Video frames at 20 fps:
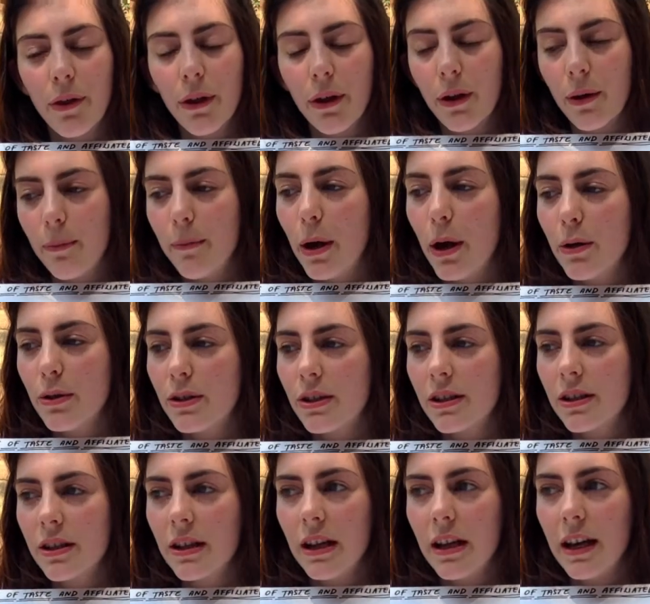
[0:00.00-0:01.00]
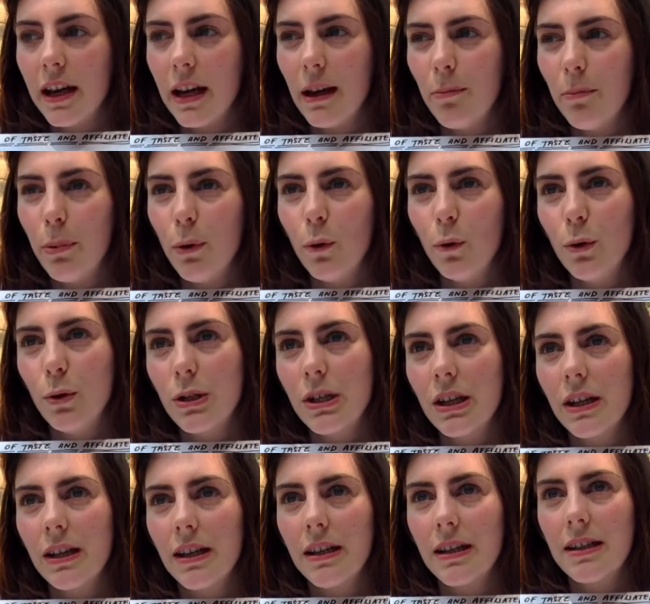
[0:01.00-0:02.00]
the most
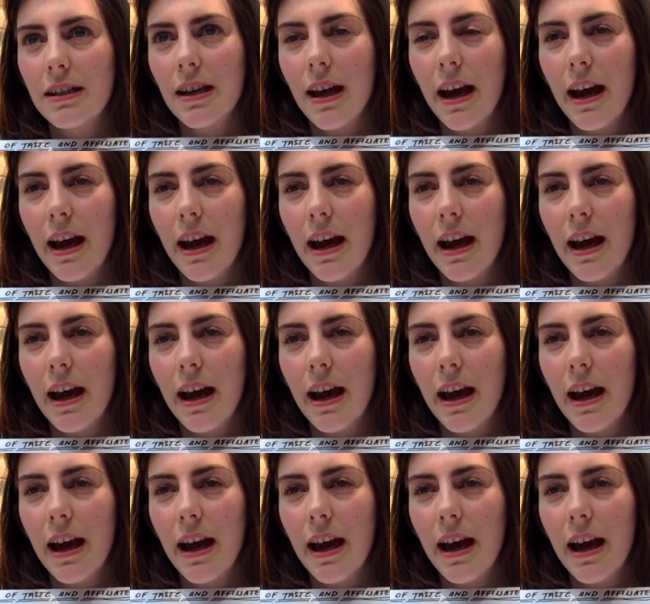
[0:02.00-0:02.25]
important,